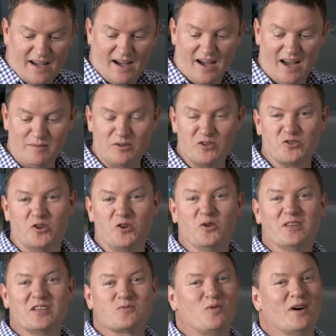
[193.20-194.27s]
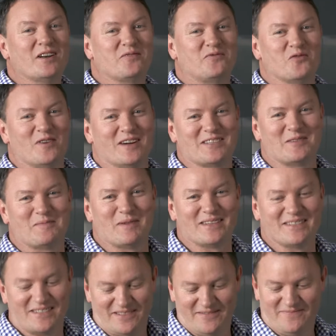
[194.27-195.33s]
I hope you enjoy all these wonderful
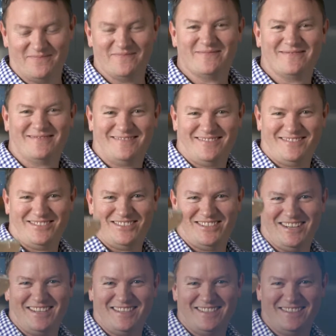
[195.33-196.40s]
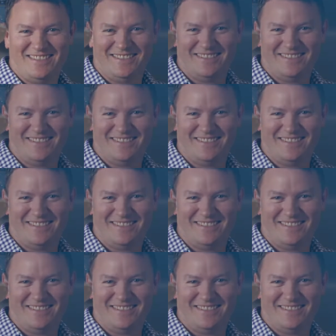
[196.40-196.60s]
recipes. Cheers.